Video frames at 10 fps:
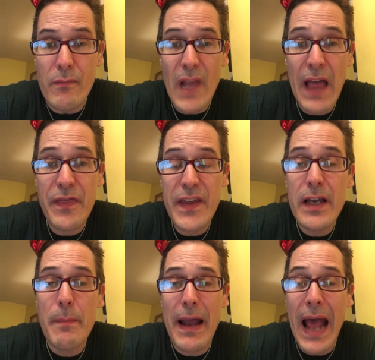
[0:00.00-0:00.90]
And think
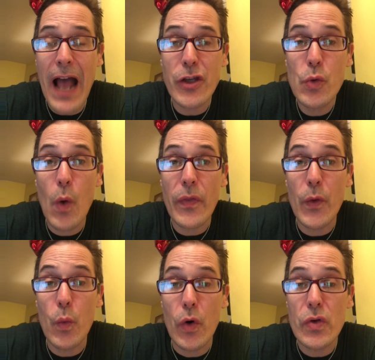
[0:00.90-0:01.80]
about how you want the
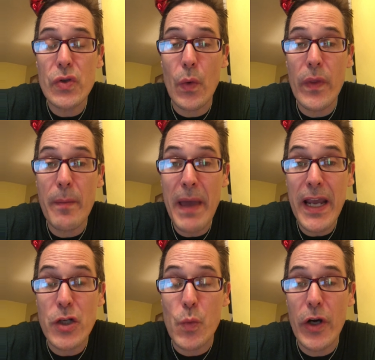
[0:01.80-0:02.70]
words on the
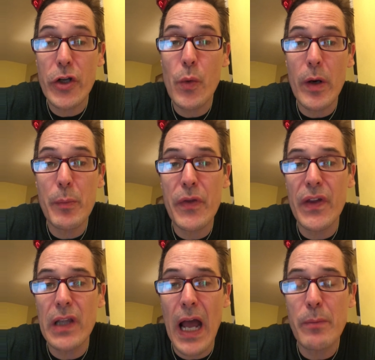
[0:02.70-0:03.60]
page. Where do you want to put the
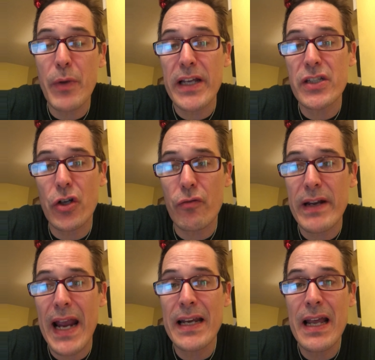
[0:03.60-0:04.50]
line breaks to
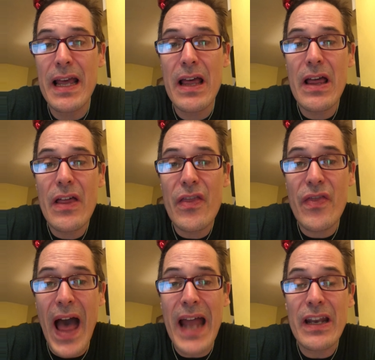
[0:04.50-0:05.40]
create
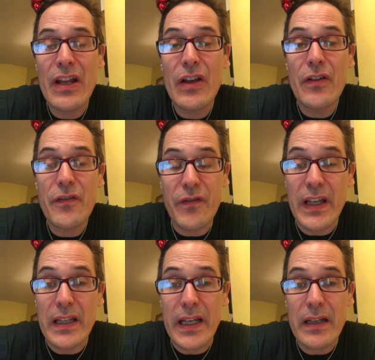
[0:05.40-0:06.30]
that
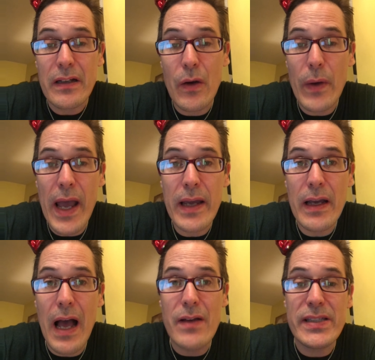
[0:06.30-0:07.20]
feeling, okay?
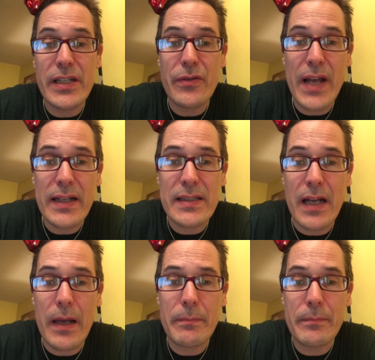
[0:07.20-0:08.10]
I'll see you next
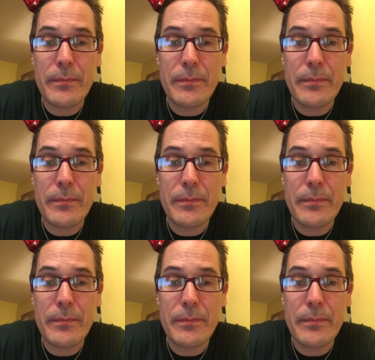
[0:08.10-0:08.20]
time.